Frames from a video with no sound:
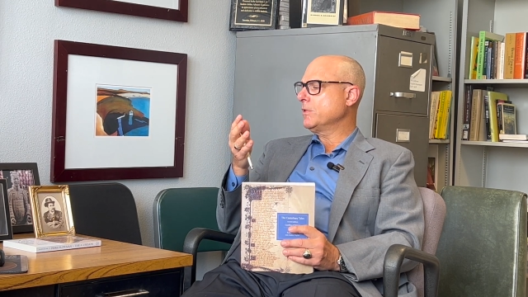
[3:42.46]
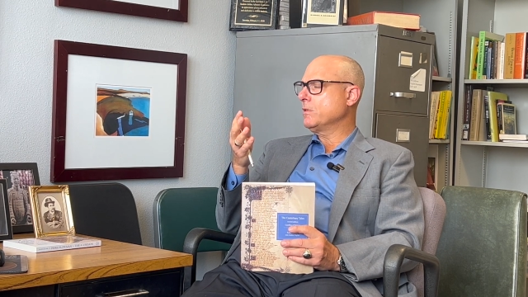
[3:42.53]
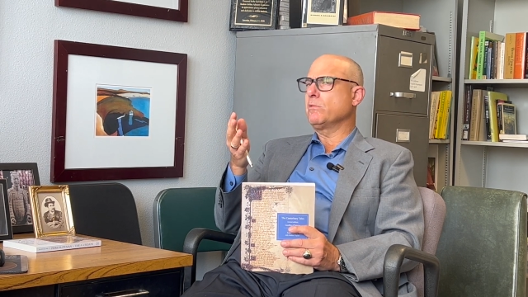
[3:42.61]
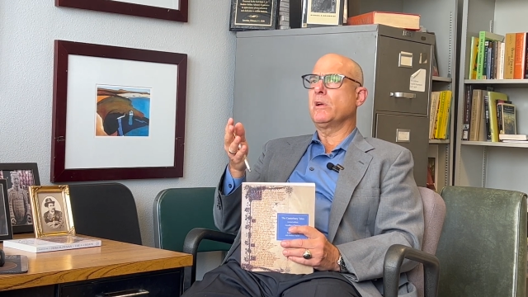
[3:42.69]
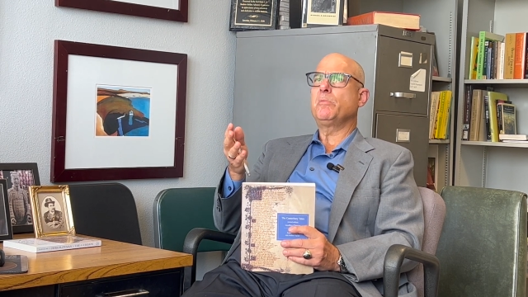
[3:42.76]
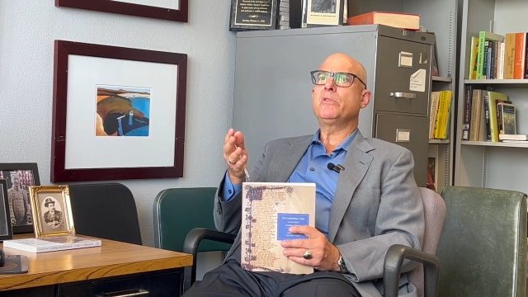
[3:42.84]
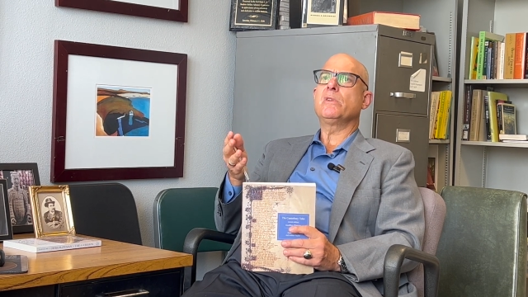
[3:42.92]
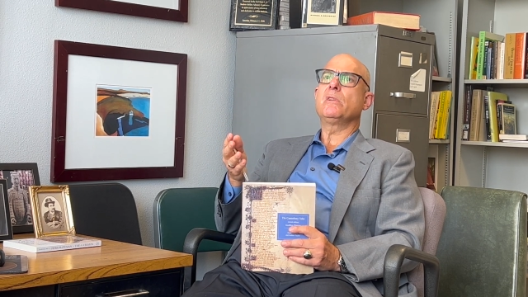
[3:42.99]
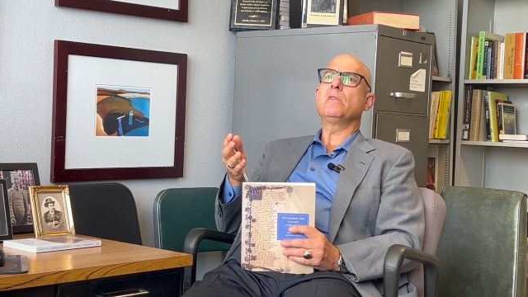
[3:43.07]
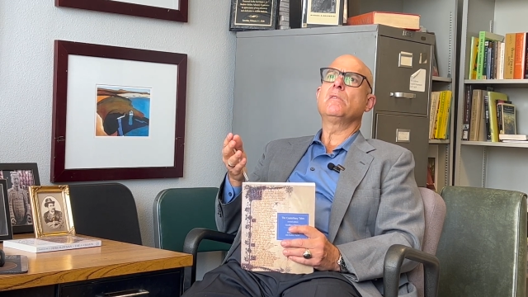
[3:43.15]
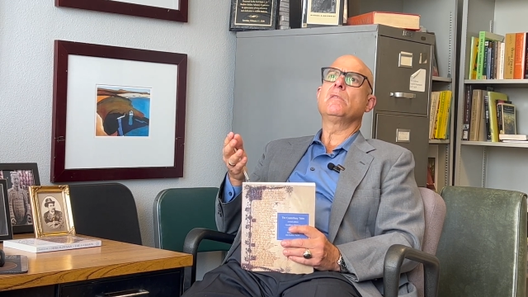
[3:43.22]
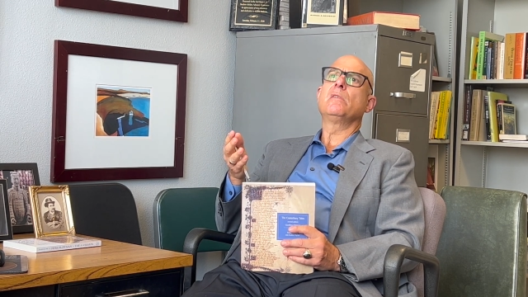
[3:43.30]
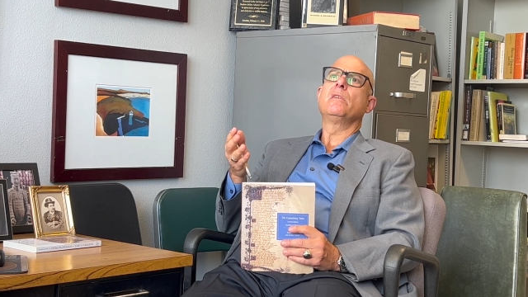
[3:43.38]
corruption,
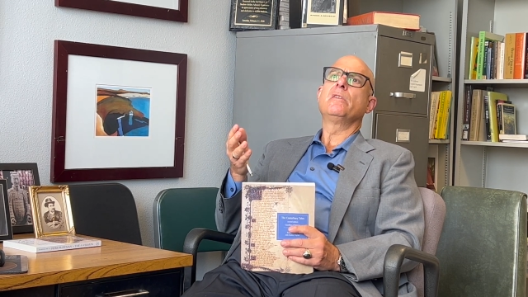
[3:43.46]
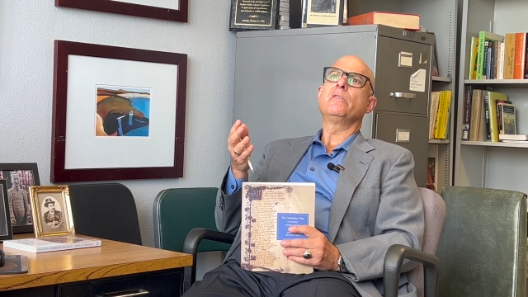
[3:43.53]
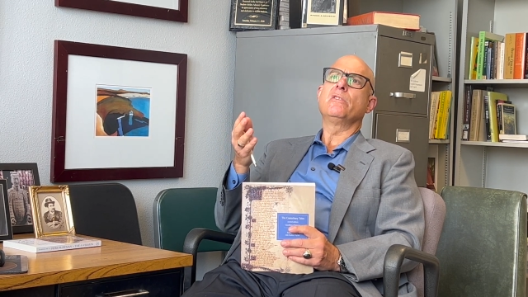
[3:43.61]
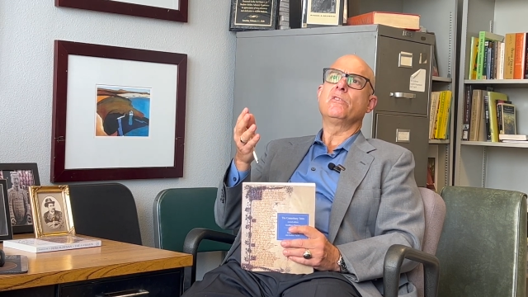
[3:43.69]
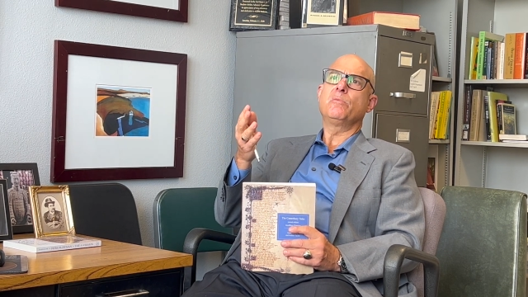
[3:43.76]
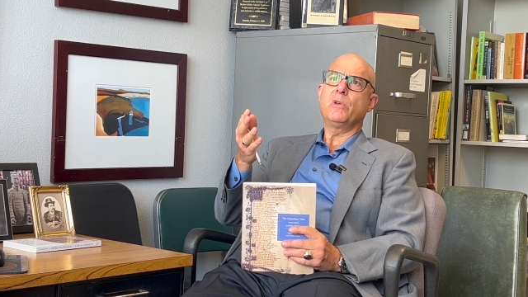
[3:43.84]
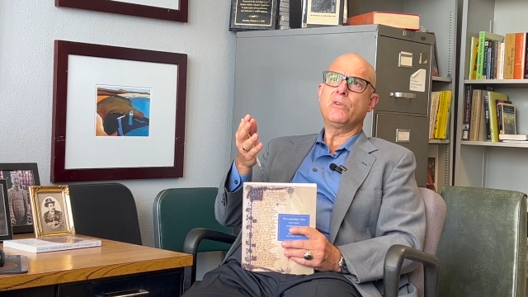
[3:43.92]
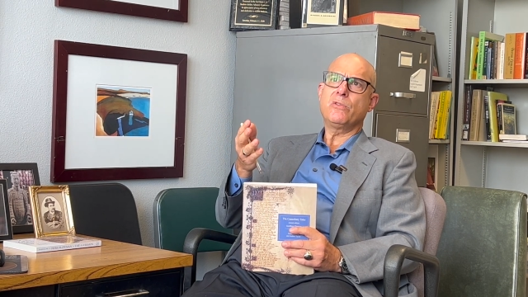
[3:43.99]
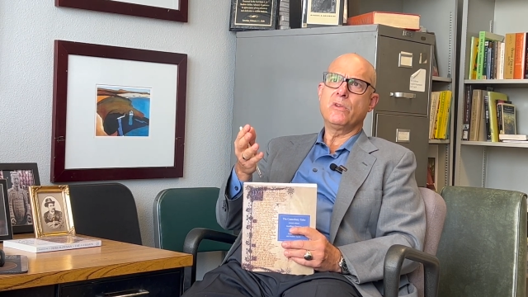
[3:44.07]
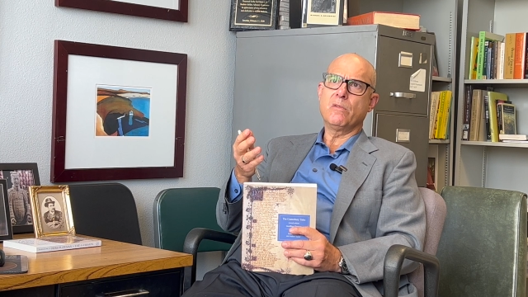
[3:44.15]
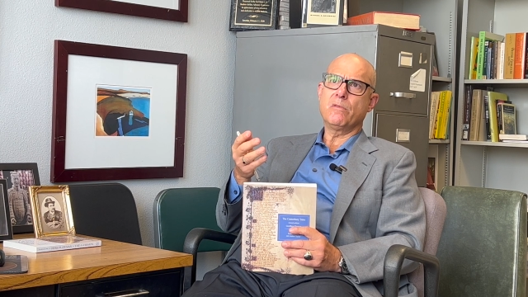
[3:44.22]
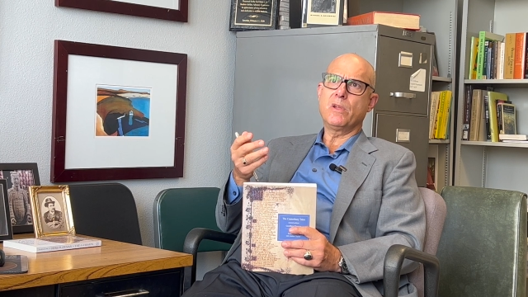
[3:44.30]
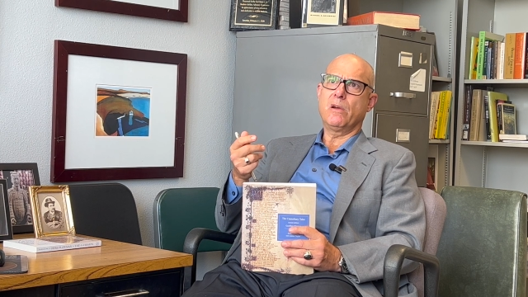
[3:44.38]

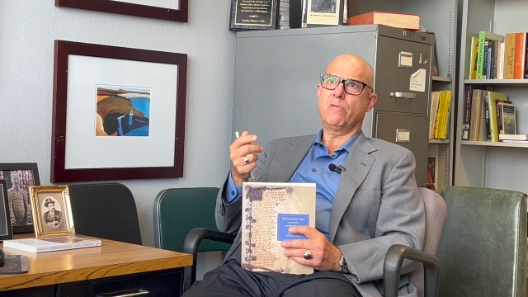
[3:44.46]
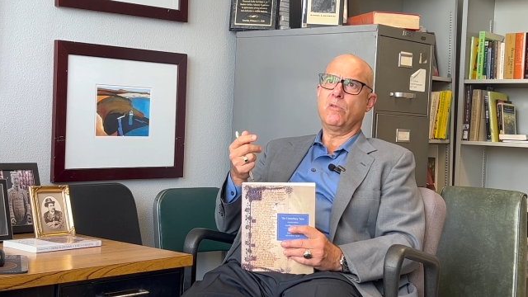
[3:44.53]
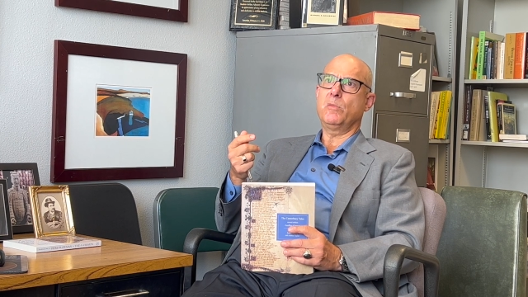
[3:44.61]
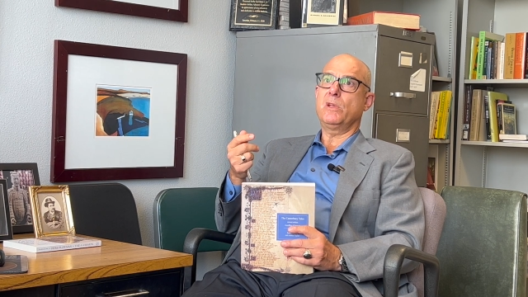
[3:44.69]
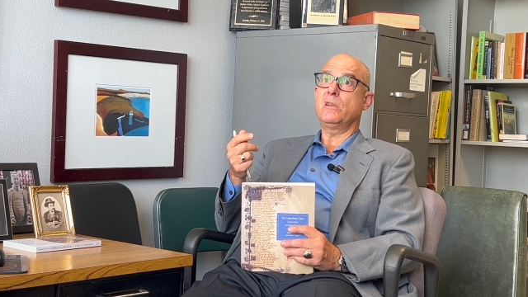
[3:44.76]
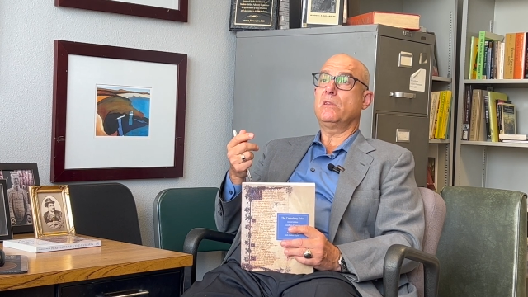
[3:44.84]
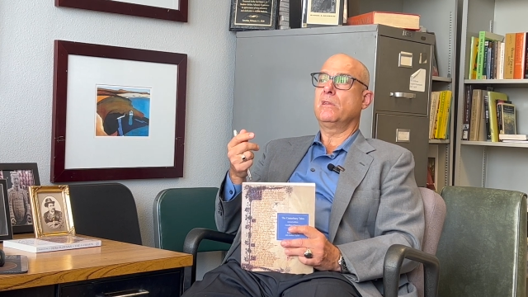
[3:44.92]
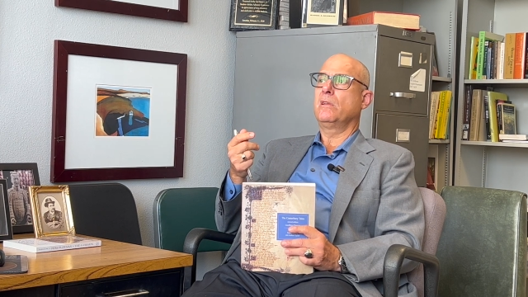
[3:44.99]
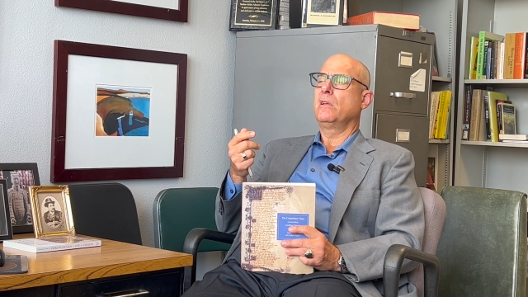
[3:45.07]
suspicion of government,